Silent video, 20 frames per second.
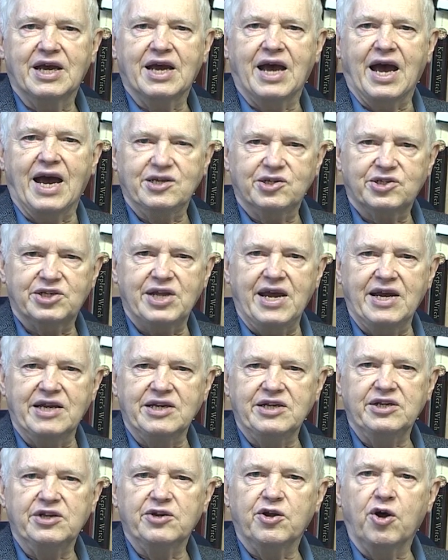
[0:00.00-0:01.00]
I
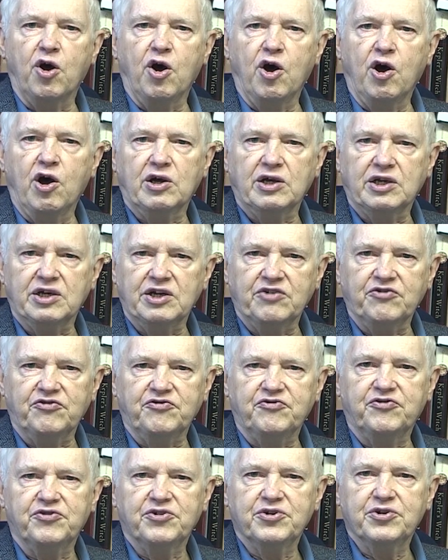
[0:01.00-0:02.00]
stand in awe
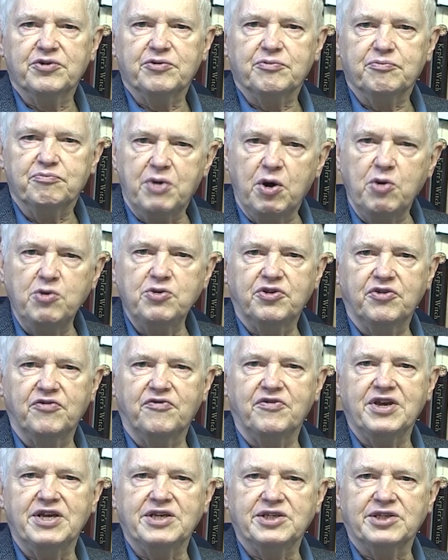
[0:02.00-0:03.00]
of both of
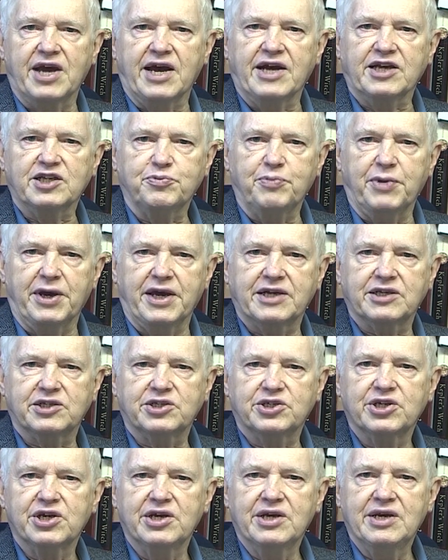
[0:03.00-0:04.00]
these
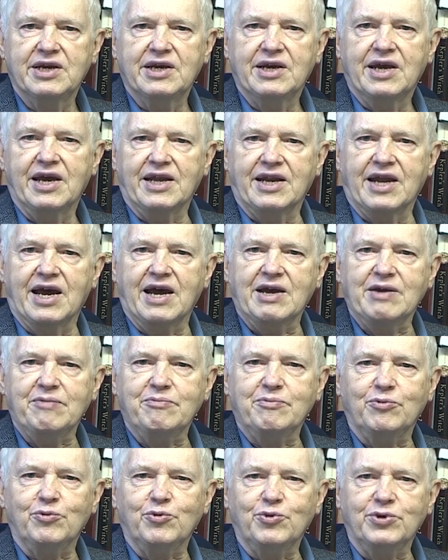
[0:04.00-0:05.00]
aspects, and I
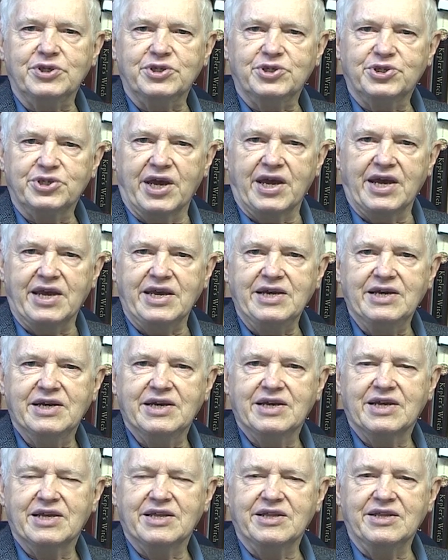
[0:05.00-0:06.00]
would say
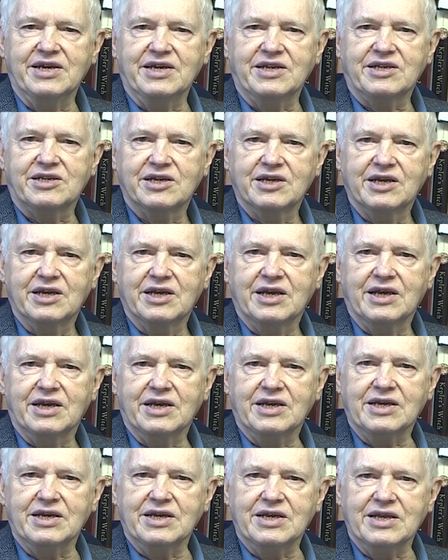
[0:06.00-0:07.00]
that
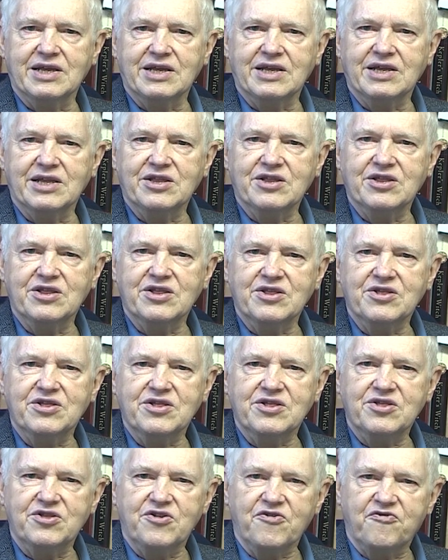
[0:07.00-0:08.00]

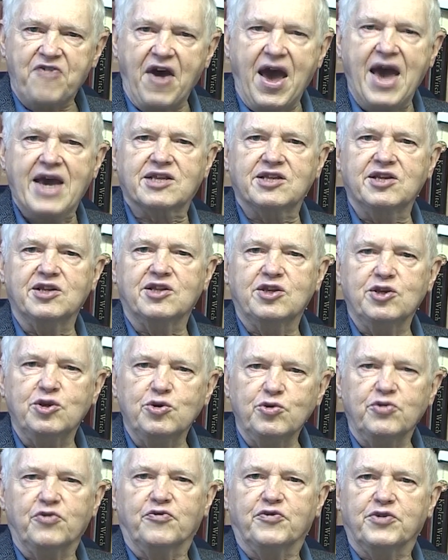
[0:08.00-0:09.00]
the fact that the
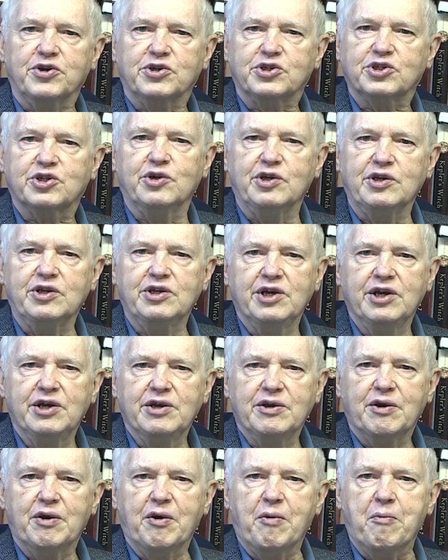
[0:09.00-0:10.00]
universe could
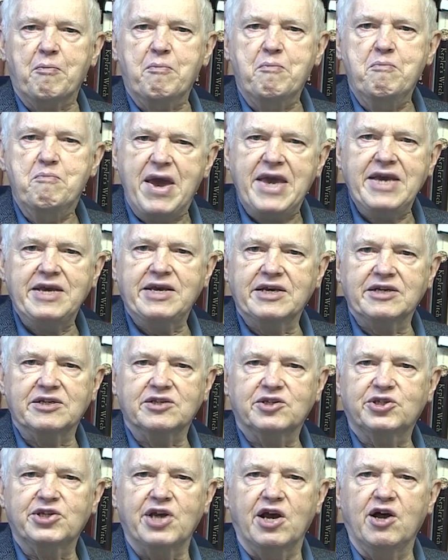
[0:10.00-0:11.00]
make
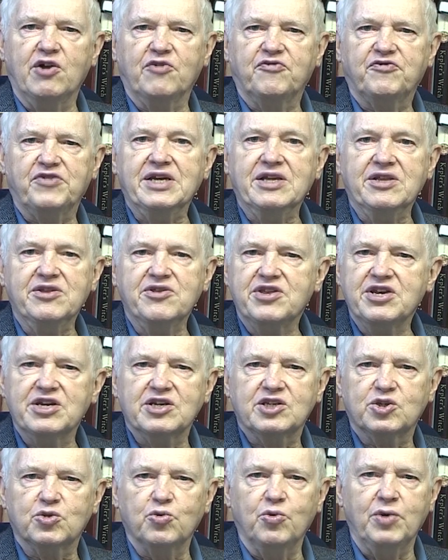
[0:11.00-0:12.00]
itself in
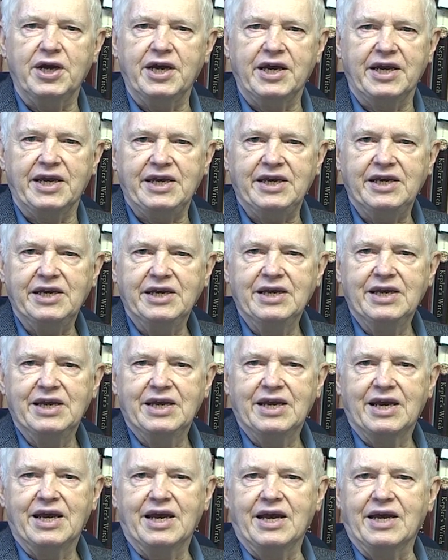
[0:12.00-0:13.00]
this way
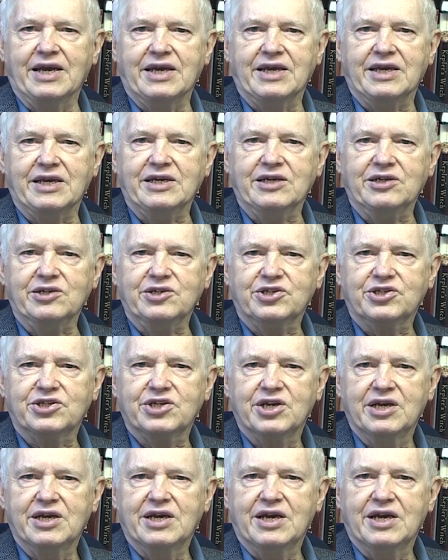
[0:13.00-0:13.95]
is